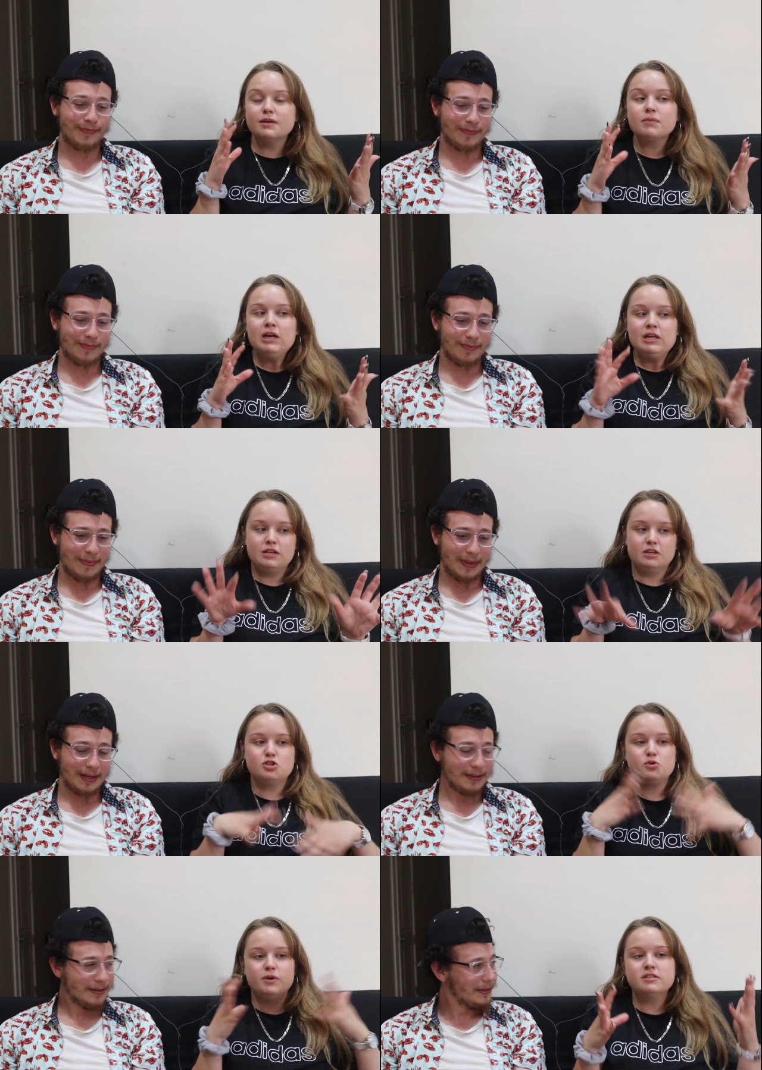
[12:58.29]
Speaker 1: the the
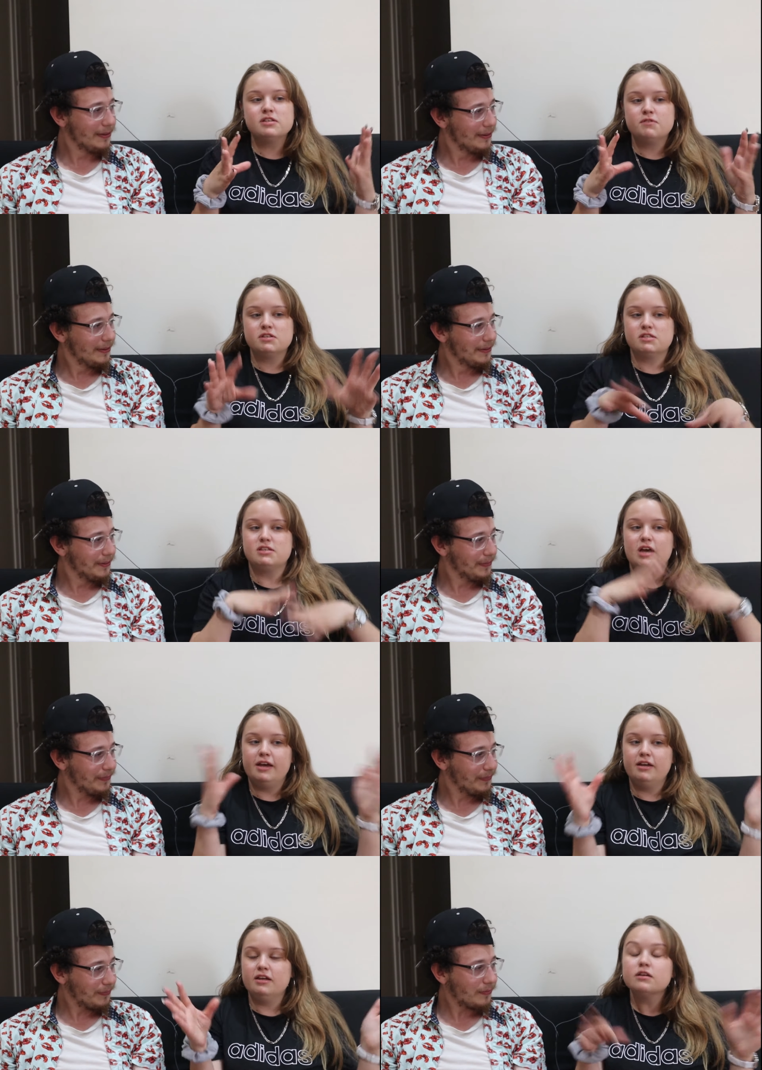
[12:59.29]
constraints of the
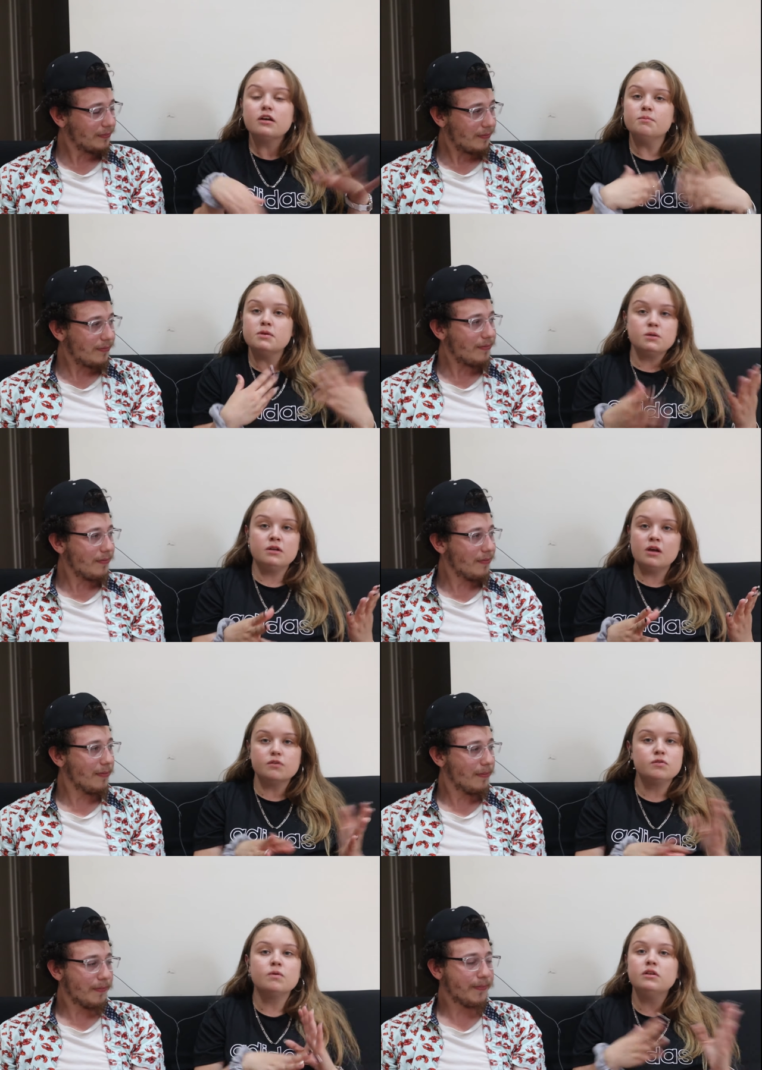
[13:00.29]
society and the
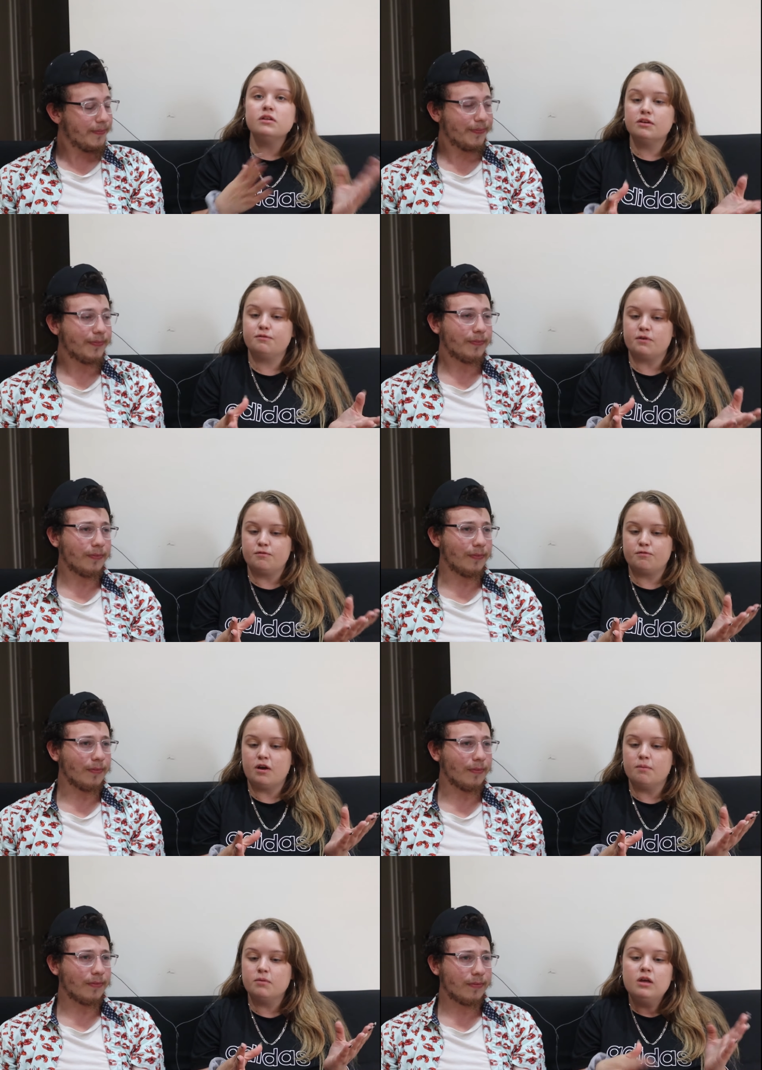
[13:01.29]
community are totally different
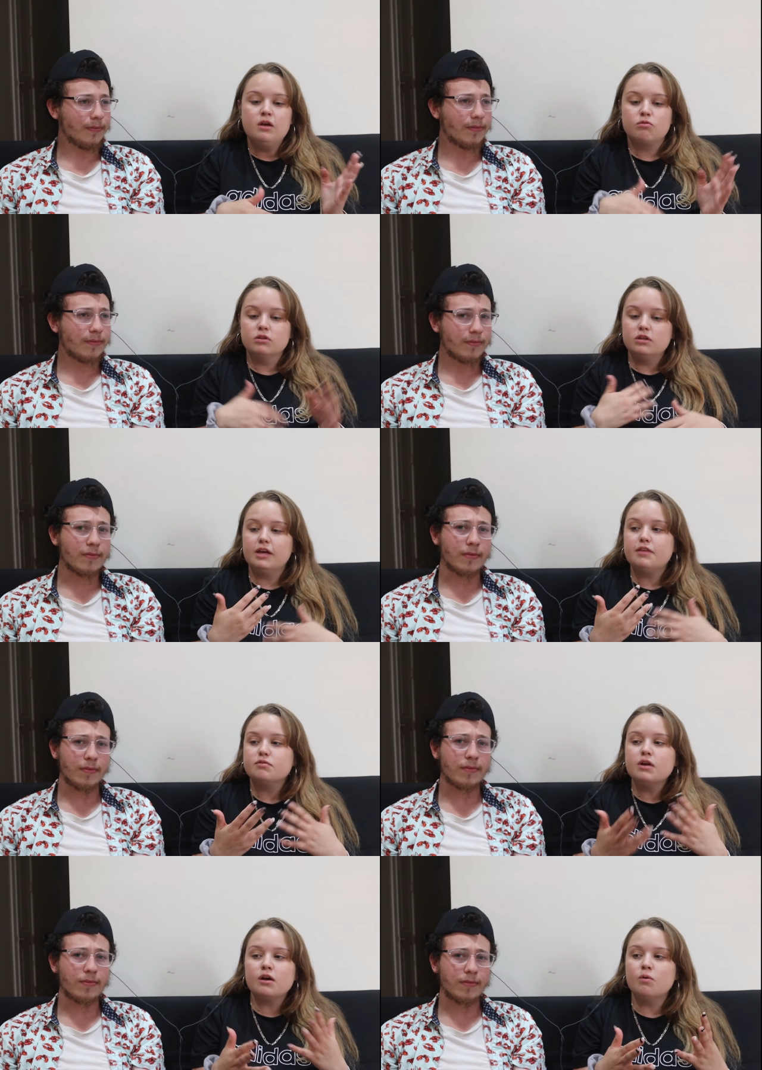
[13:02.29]
from
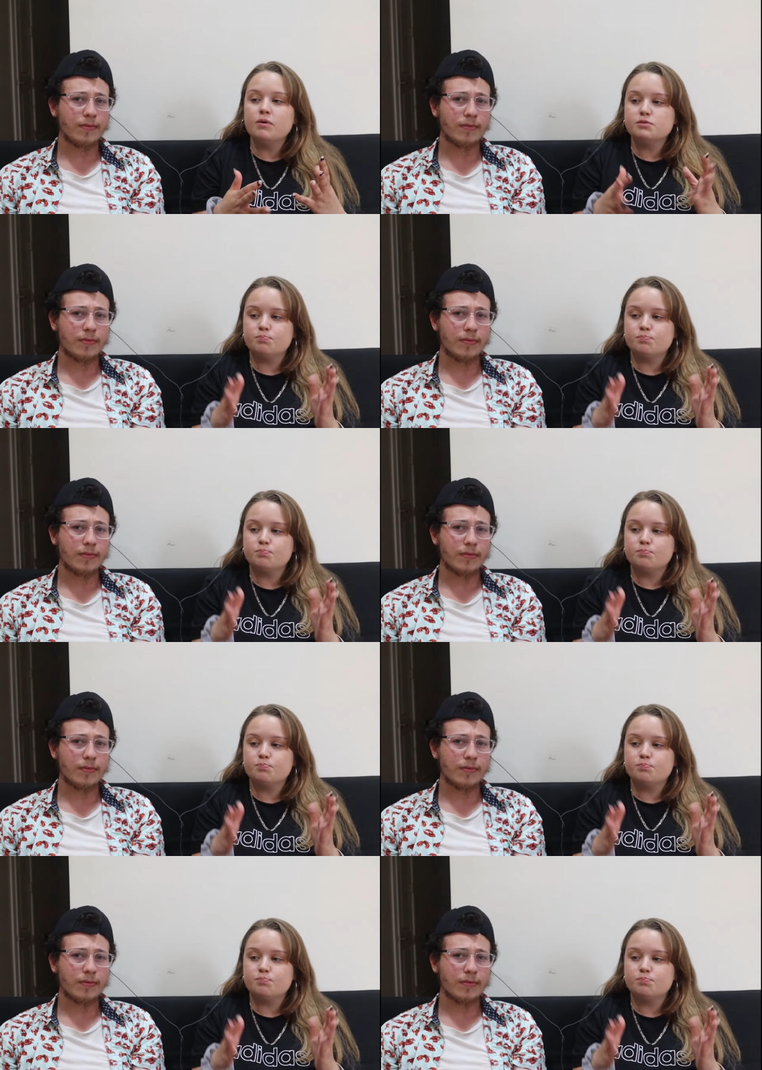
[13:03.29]
like they're not always